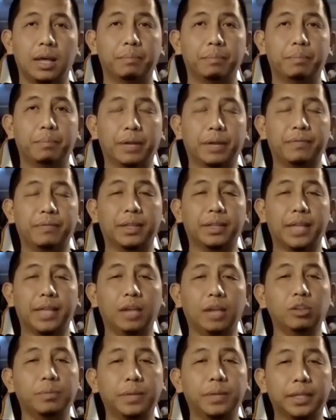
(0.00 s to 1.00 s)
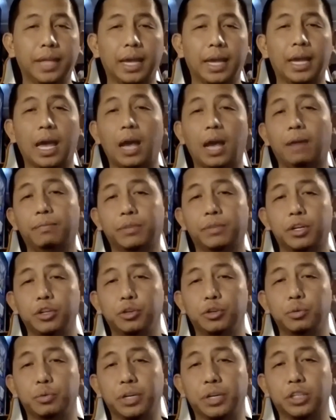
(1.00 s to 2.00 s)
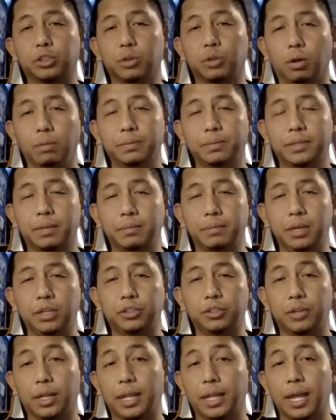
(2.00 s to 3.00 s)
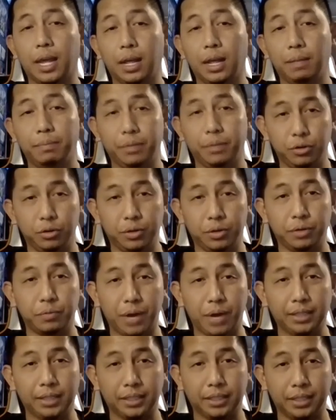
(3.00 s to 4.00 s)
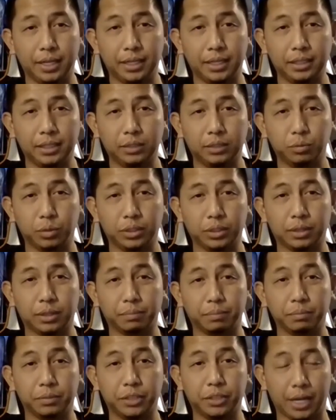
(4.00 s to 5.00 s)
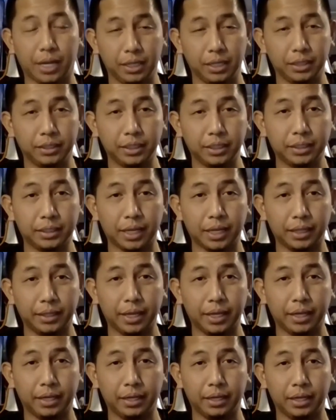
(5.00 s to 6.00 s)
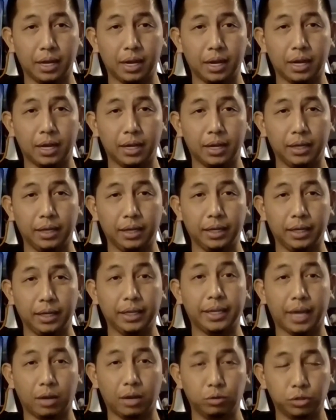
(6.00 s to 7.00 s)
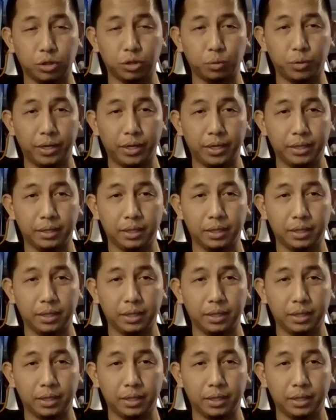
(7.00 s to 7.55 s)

but if at the end of the day, after you resolve some issue and help your residents with some challenges that they uh, encounter with,